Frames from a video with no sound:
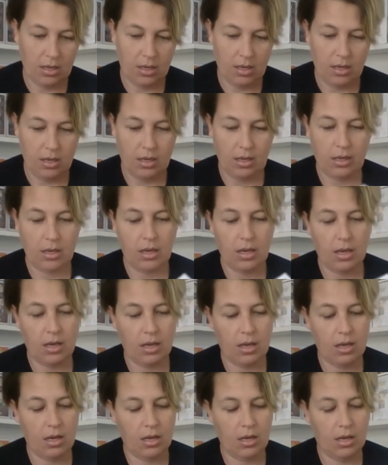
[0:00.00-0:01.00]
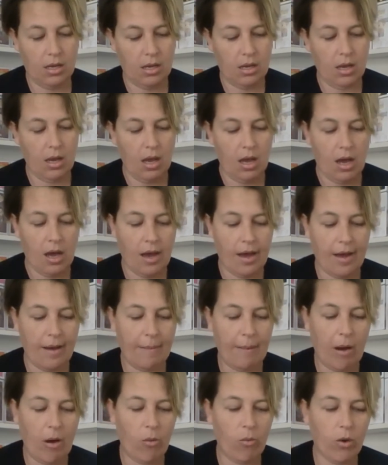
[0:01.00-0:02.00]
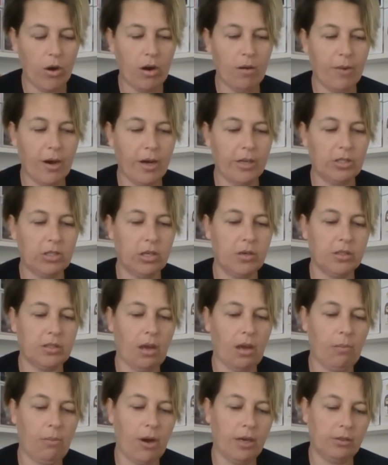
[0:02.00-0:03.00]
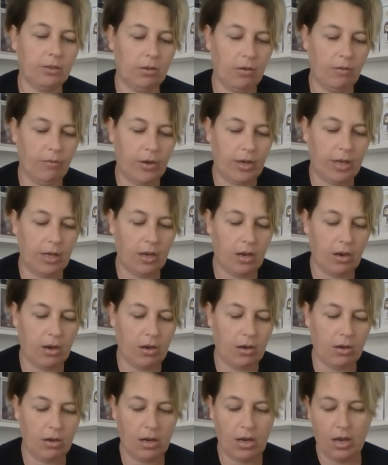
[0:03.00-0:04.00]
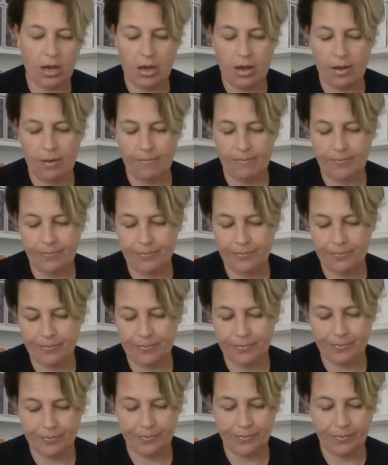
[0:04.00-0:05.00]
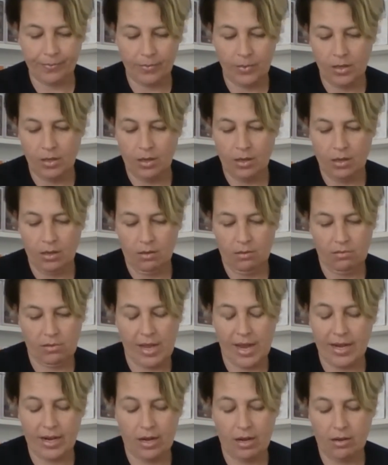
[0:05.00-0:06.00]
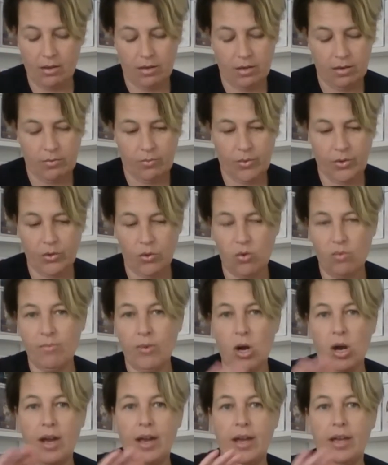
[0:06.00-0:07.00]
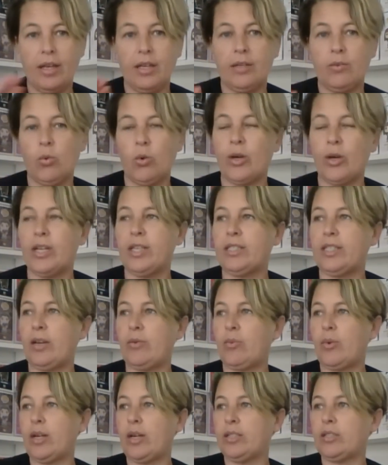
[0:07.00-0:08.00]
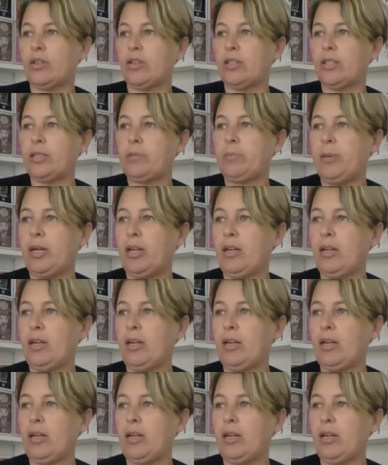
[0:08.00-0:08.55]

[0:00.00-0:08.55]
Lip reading: Yeah. What I might do is I might do a video later with all my Walking Dead ones on the spinner.